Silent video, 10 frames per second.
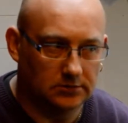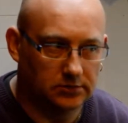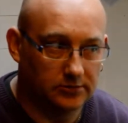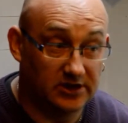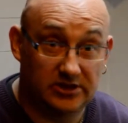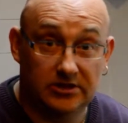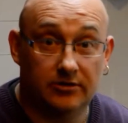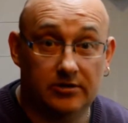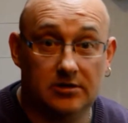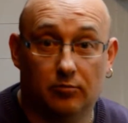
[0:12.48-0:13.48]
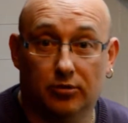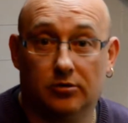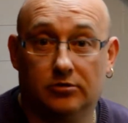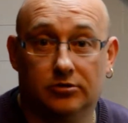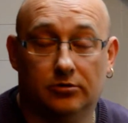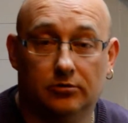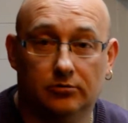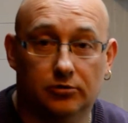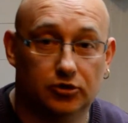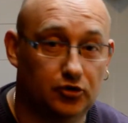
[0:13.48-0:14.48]
this series of blogs on
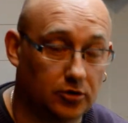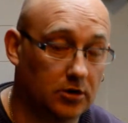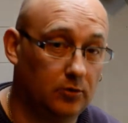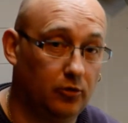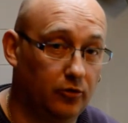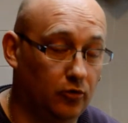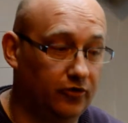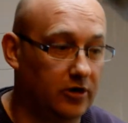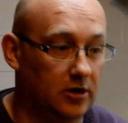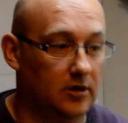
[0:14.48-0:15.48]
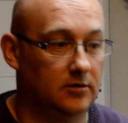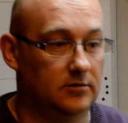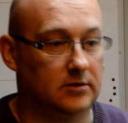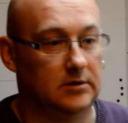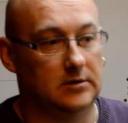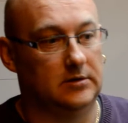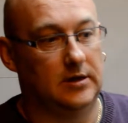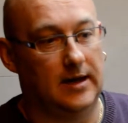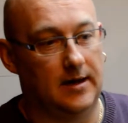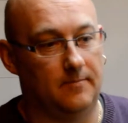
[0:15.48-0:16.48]
struggling with watercolour.
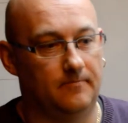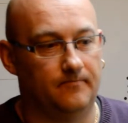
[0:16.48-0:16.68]
Now,